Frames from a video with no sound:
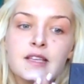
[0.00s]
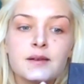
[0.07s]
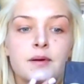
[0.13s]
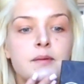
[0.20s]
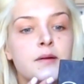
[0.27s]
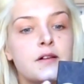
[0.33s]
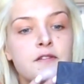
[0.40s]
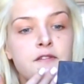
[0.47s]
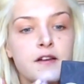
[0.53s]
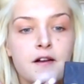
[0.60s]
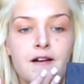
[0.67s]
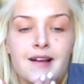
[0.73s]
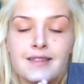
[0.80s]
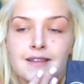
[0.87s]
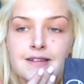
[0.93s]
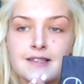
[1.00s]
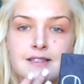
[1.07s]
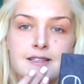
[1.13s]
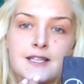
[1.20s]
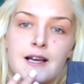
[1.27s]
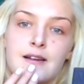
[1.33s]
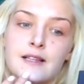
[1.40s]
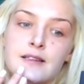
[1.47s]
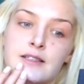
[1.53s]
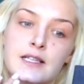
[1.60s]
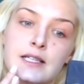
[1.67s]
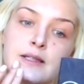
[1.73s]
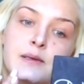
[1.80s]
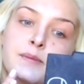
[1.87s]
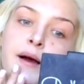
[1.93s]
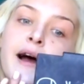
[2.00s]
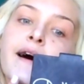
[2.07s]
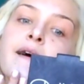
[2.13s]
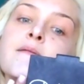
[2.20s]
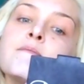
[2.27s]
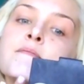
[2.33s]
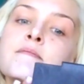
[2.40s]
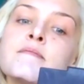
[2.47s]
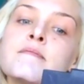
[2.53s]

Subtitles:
Take my middle finger and then just gently pat.